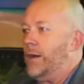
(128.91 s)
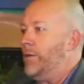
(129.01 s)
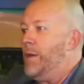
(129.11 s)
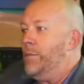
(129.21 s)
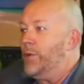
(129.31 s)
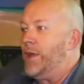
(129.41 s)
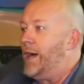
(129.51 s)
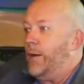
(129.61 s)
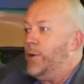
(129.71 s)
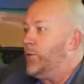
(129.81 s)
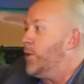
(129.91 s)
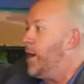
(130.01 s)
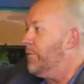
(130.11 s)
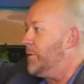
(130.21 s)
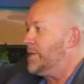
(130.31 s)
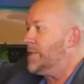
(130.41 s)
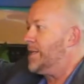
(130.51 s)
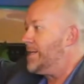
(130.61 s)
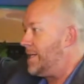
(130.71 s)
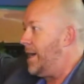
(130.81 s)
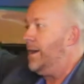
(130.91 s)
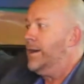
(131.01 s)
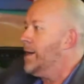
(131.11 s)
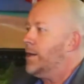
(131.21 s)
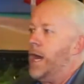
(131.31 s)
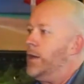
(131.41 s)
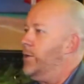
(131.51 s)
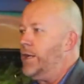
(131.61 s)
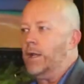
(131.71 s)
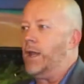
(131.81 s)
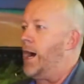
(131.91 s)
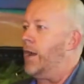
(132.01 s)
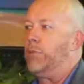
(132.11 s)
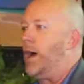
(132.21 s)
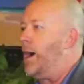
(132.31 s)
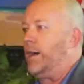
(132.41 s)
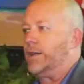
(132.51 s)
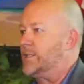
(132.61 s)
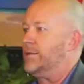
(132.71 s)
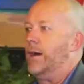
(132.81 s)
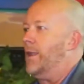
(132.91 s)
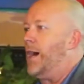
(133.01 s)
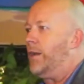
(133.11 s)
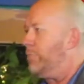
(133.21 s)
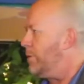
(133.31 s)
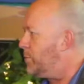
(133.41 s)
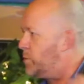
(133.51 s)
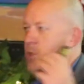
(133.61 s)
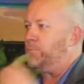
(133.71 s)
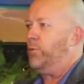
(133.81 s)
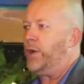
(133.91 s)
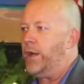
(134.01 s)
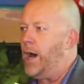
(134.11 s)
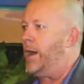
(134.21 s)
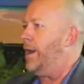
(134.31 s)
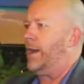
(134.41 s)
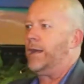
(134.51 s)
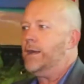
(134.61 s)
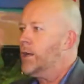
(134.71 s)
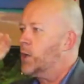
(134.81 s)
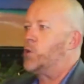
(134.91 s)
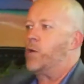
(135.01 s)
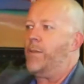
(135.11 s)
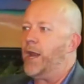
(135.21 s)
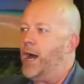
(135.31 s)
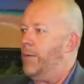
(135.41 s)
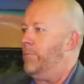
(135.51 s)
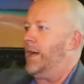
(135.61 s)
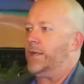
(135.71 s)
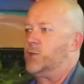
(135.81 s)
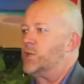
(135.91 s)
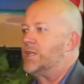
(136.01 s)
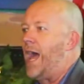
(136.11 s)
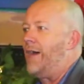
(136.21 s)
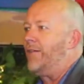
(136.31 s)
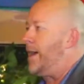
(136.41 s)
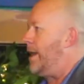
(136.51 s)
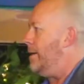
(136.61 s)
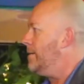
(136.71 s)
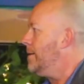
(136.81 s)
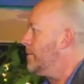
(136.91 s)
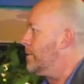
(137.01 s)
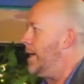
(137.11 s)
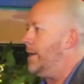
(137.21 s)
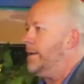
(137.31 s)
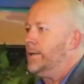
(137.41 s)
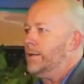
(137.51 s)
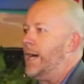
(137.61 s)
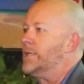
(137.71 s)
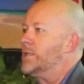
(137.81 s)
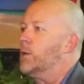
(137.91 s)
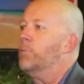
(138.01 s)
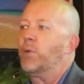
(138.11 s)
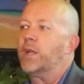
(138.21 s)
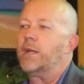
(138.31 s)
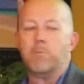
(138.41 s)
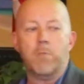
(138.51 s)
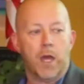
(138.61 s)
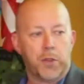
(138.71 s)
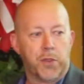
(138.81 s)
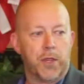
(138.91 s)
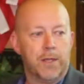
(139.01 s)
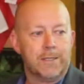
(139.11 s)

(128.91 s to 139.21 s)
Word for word: I remember that. I went to conferences, they say, yeah, you need a lot of blogs. A lot of blogs. Just put it on. Like, cram it up. Like, just have at it. Right? That is a complete myth.